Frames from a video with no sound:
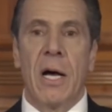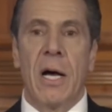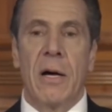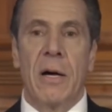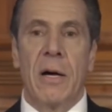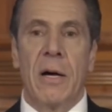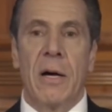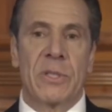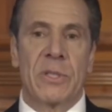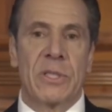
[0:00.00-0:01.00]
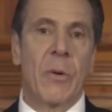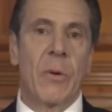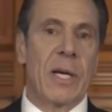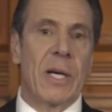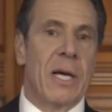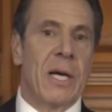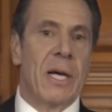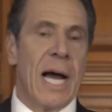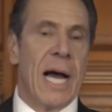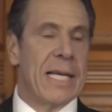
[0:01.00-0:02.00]
He wants to say, well, I
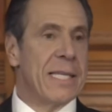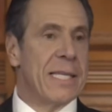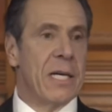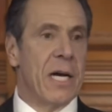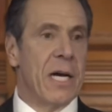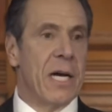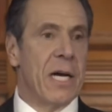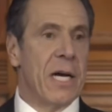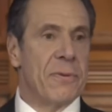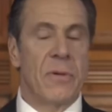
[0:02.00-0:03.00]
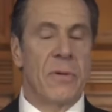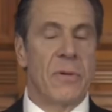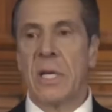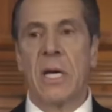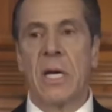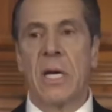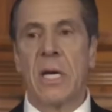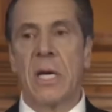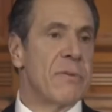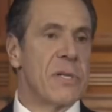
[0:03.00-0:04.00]
did enough. Yeah, none of
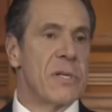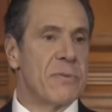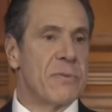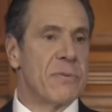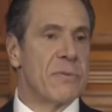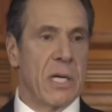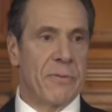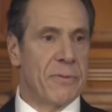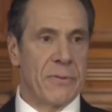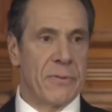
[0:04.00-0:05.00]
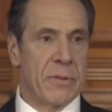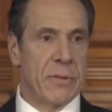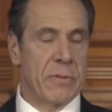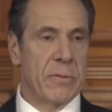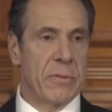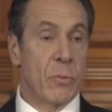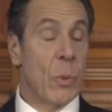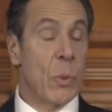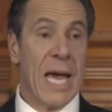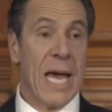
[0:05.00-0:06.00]
us have done enough. We
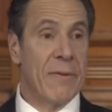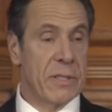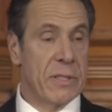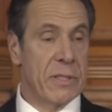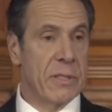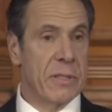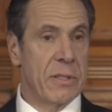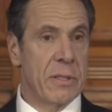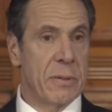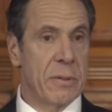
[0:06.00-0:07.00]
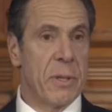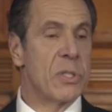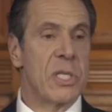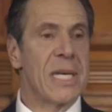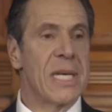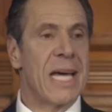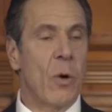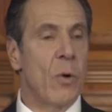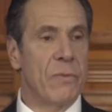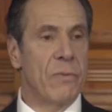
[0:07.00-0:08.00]
haven't, because it's not
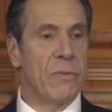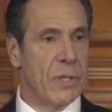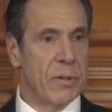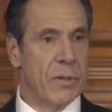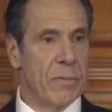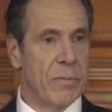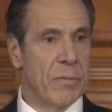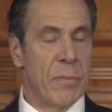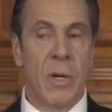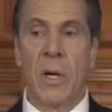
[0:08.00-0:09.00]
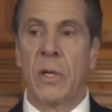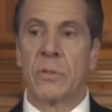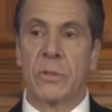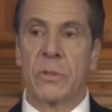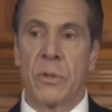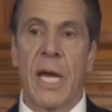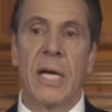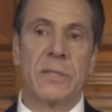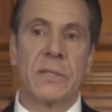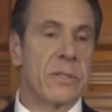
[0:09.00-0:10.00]
over. So
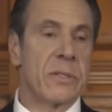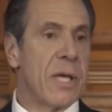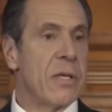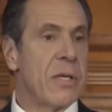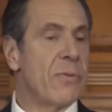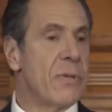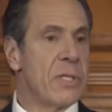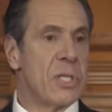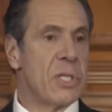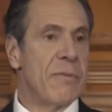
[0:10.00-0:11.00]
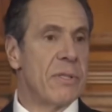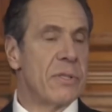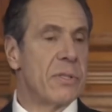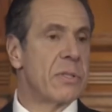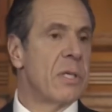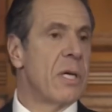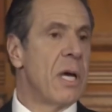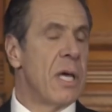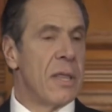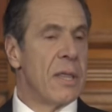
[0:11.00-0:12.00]
yes, thank you for the Javits.
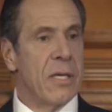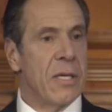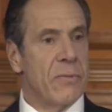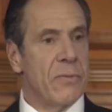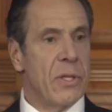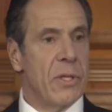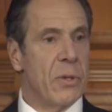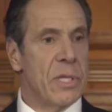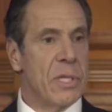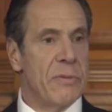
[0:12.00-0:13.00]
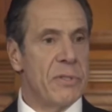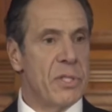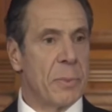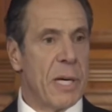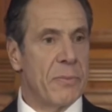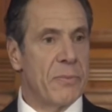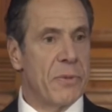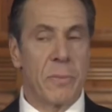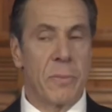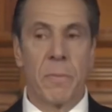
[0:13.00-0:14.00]
Thank you for the US Navy ship Comfort.
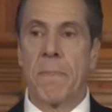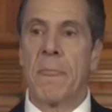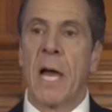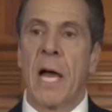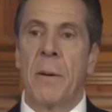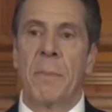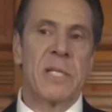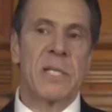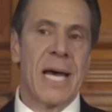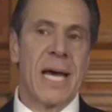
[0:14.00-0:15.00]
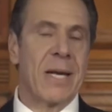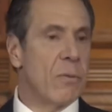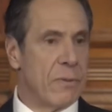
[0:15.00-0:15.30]
But it's not over.